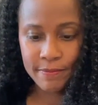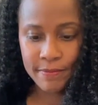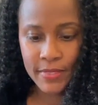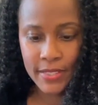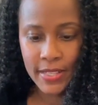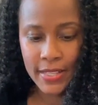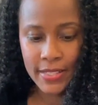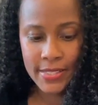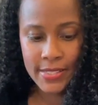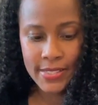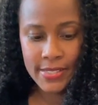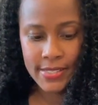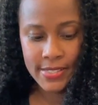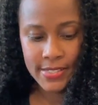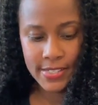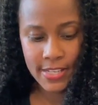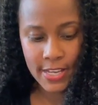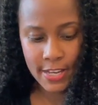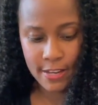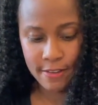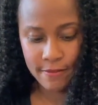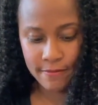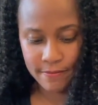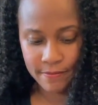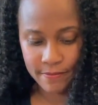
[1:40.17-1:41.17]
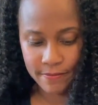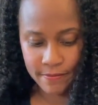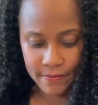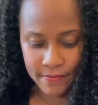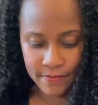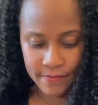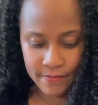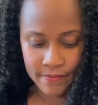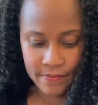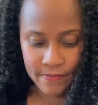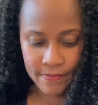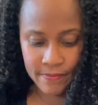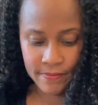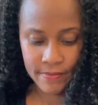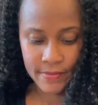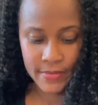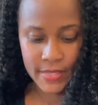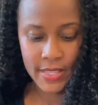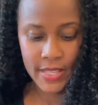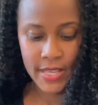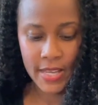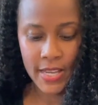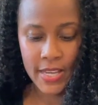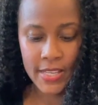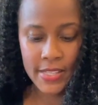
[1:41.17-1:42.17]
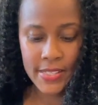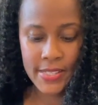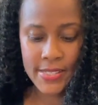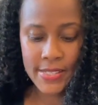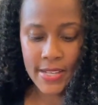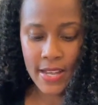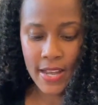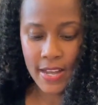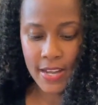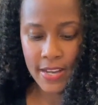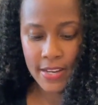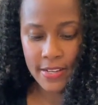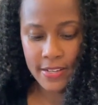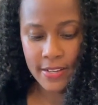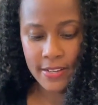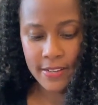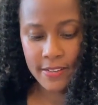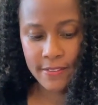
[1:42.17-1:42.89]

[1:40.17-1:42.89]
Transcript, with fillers: let's see the inside.